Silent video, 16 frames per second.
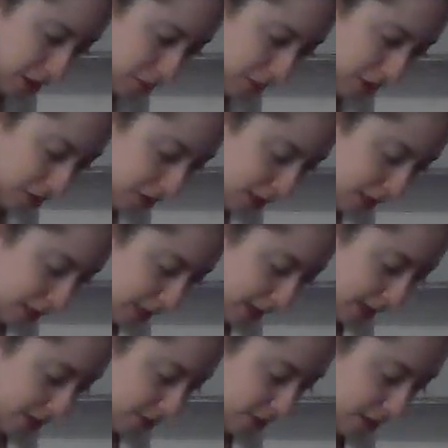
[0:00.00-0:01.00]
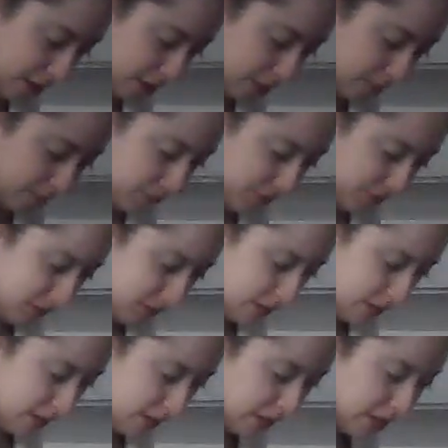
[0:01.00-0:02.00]
apparently. I don't know.
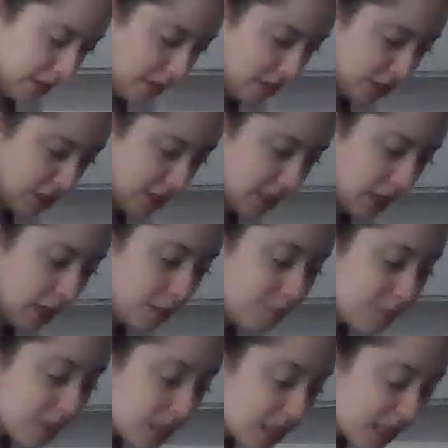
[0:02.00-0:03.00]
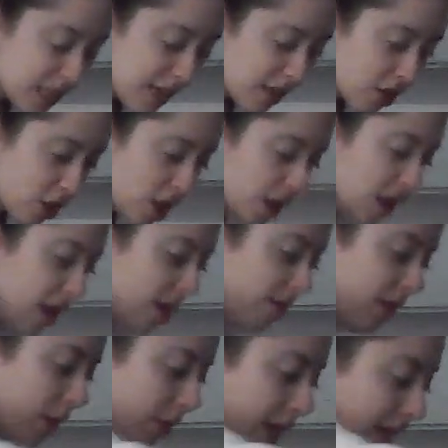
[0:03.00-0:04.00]
Just comes together. If
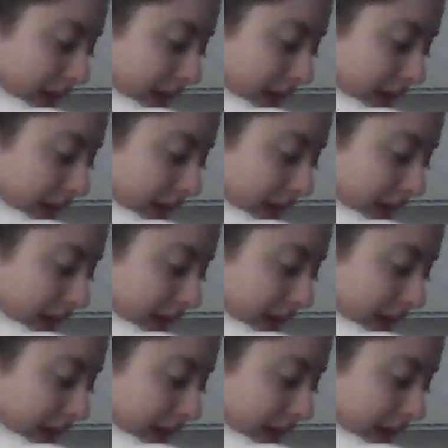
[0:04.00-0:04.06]
anyone has